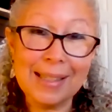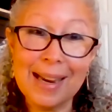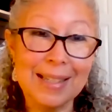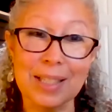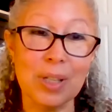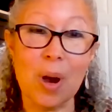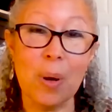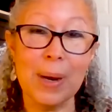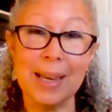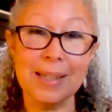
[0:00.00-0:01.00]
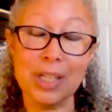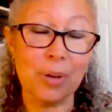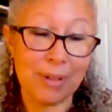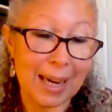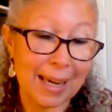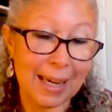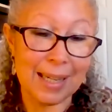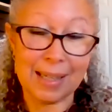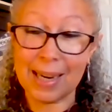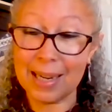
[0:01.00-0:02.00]
And so you're right.
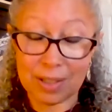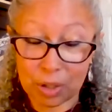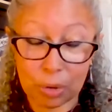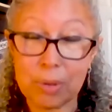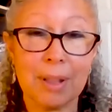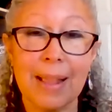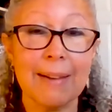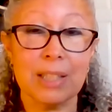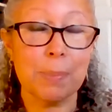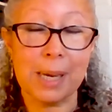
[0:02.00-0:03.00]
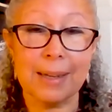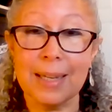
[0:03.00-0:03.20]
It's through the lifespan.